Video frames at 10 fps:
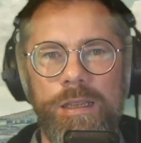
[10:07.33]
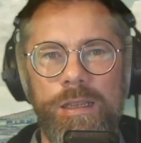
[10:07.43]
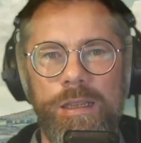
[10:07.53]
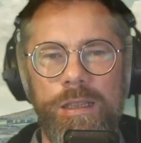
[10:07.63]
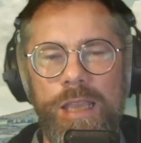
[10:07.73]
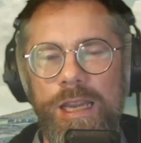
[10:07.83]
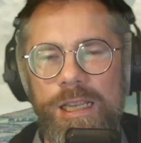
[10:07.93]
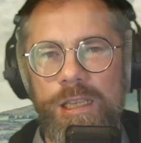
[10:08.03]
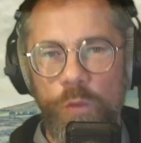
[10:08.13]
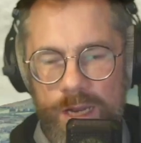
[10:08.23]
That is
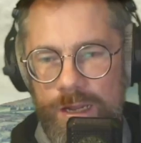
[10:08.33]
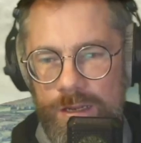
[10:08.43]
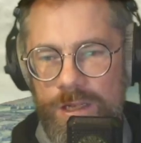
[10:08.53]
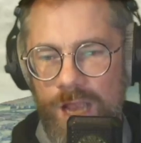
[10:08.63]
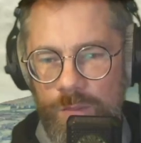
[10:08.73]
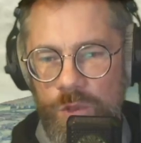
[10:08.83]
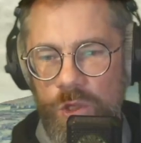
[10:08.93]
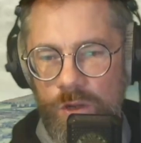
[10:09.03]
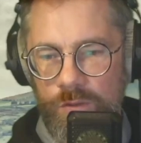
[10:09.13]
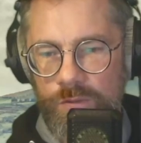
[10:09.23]
the reigning conception
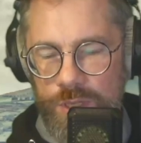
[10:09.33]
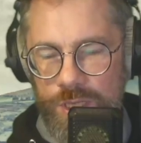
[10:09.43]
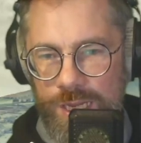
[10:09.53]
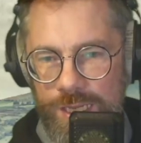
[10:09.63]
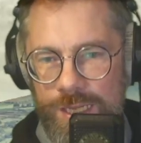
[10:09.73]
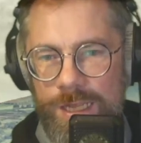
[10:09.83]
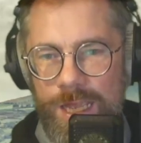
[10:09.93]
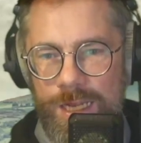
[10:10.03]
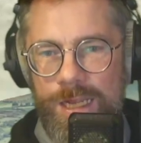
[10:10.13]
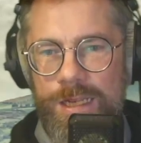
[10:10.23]
of Christianity, that
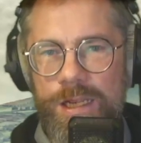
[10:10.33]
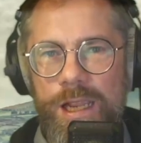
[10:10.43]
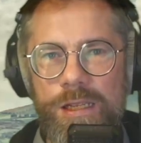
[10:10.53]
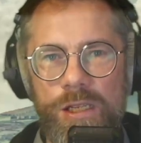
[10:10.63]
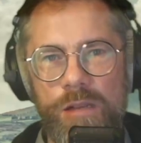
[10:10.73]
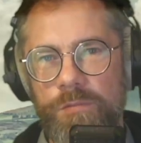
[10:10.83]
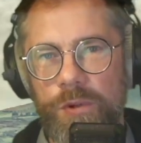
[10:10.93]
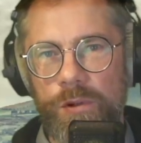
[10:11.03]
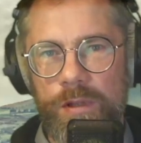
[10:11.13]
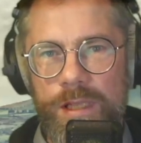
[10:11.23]
it is a
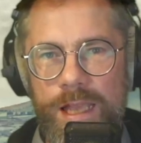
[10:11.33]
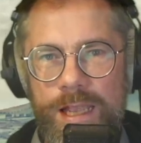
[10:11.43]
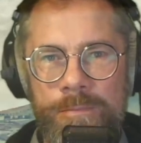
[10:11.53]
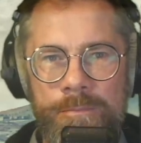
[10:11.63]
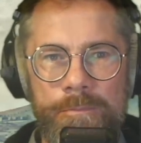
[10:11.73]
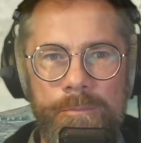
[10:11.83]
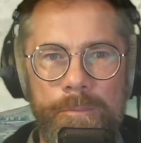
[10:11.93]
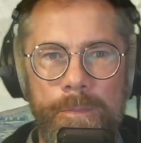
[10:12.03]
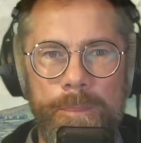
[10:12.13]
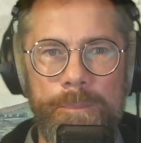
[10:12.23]
simple thing.
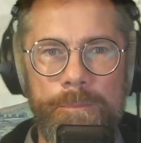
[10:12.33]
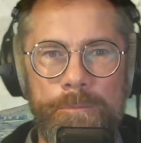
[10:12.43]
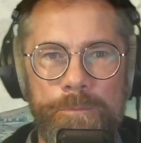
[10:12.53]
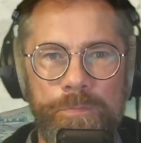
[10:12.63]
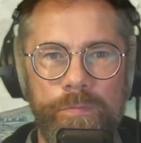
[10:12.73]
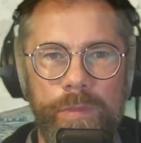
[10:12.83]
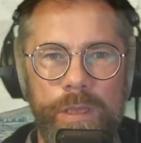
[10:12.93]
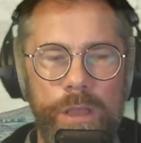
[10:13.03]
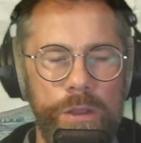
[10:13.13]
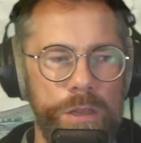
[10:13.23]

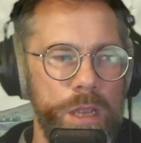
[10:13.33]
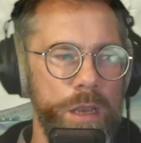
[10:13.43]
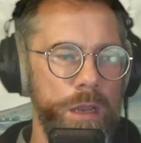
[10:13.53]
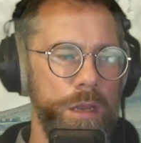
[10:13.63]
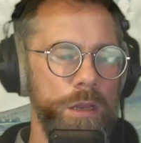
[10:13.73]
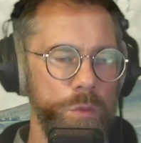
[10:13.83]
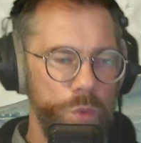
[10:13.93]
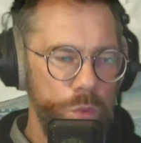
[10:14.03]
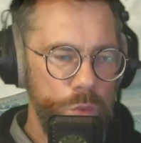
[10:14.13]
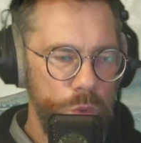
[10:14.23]
Now,
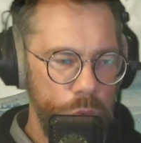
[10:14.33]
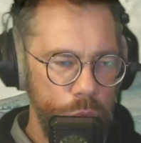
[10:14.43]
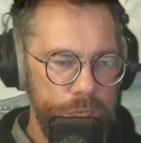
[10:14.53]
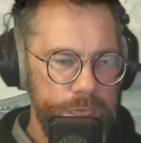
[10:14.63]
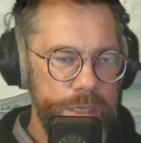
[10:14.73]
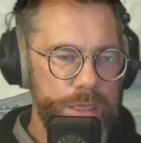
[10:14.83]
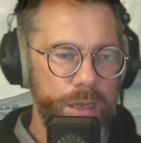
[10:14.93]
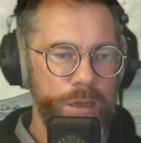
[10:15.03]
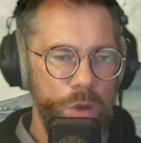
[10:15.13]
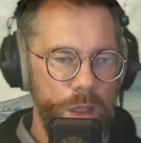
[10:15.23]
what is,
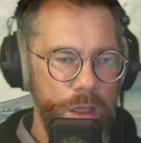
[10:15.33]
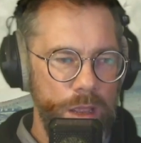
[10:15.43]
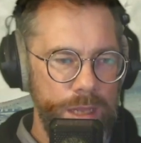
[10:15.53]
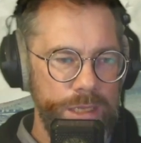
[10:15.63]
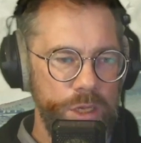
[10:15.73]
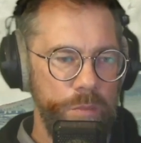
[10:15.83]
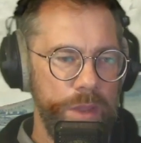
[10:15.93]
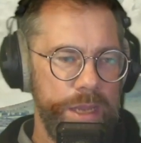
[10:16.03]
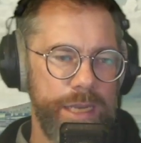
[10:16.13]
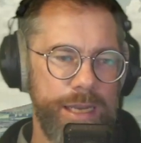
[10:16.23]
it's not my
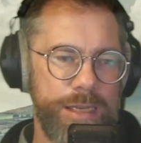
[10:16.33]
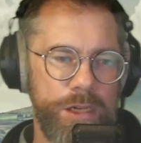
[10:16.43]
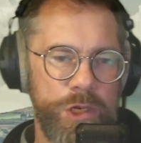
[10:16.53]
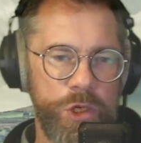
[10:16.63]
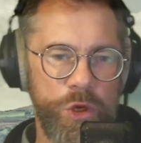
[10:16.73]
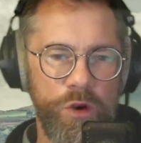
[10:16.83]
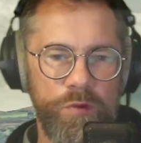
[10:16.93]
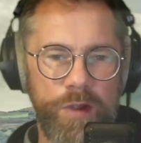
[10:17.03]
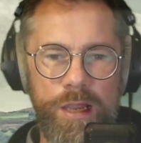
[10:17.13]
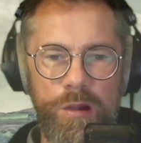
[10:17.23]
intent to
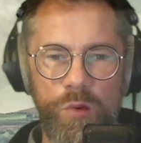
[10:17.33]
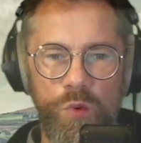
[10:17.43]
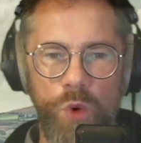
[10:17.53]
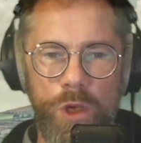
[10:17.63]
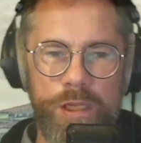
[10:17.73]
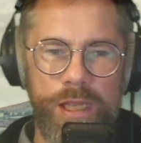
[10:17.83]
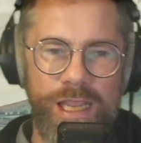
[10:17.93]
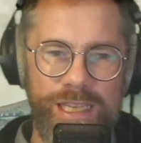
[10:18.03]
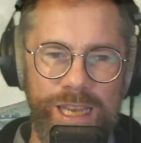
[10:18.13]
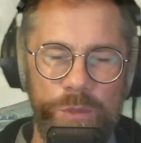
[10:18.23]
survey what the
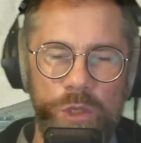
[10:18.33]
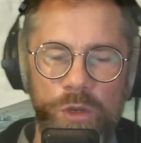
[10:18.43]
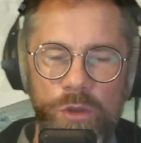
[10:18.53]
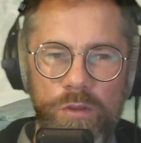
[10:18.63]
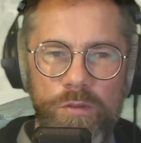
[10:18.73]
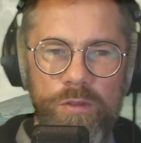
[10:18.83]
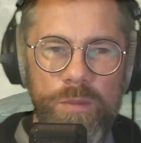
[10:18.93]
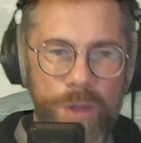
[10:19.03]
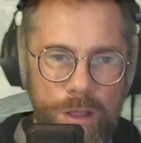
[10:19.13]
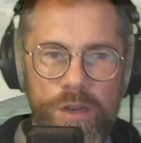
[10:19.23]
conception or the
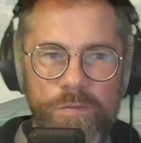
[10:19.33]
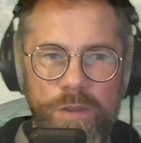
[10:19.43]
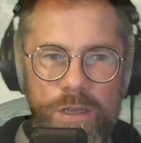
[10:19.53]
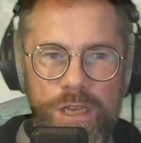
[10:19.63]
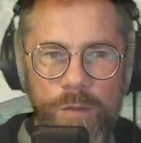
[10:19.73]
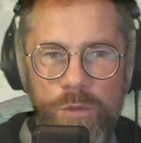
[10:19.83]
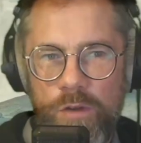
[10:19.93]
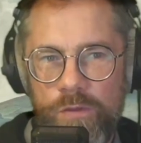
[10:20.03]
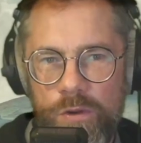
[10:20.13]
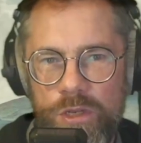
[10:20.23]
positive conception of the
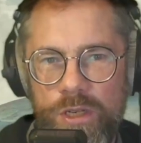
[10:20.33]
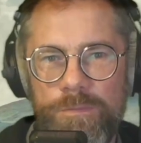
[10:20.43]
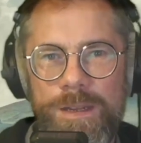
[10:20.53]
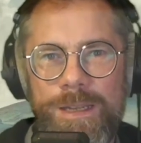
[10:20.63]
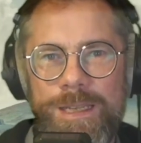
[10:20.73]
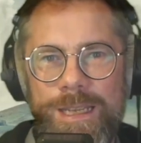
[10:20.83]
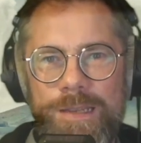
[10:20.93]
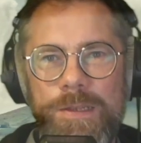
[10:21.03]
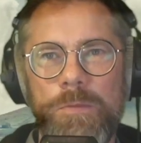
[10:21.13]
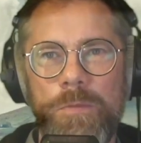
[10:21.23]
Christian faith
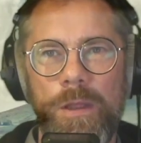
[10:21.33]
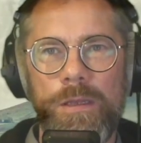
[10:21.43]
is, but